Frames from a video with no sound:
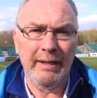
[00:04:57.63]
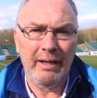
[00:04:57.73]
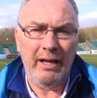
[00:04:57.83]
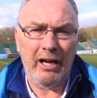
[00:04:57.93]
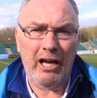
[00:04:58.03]

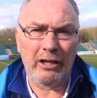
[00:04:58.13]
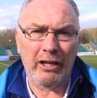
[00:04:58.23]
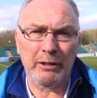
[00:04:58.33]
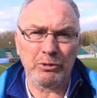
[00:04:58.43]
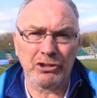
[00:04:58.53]

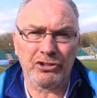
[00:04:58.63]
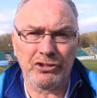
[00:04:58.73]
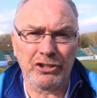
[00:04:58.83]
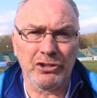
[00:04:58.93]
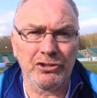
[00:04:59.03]
and it was just a
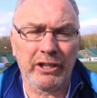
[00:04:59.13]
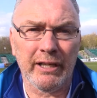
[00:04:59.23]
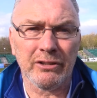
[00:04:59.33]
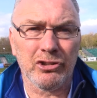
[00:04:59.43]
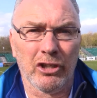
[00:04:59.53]
decision to
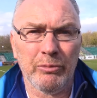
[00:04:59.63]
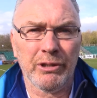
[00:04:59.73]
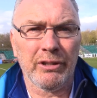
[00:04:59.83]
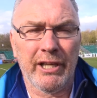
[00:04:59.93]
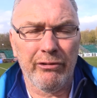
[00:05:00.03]
get
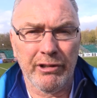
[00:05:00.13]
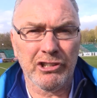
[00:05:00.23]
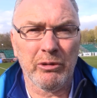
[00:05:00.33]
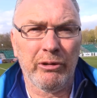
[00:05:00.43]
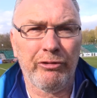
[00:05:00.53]
Solomon and Kieran
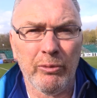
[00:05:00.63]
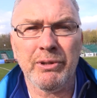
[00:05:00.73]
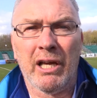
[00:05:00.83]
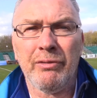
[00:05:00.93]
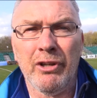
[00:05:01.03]
into midfield
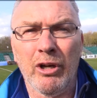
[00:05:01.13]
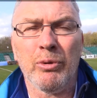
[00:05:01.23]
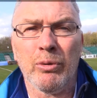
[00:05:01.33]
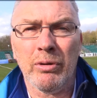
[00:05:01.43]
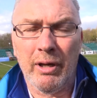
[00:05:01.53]
with David
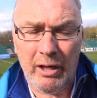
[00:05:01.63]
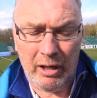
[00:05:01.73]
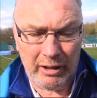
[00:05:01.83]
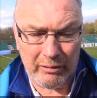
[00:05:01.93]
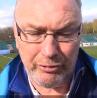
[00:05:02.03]
Noble,
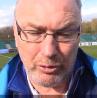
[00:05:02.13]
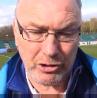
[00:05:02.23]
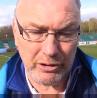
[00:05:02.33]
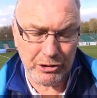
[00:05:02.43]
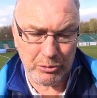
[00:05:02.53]
and
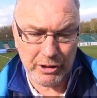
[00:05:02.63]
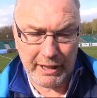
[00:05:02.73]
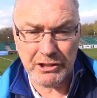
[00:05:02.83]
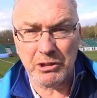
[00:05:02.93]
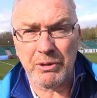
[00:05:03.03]
unfortunately George
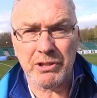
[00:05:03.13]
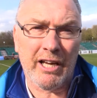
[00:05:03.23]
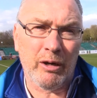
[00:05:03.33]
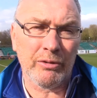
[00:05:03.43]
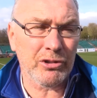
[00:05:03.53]
Casey's missed
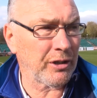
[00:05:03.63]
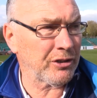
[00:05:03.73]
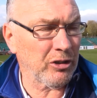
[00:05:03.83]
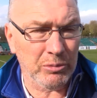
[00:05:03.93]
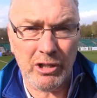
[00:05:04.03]
out with
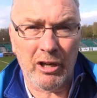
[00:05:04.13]
Scotty Thomas going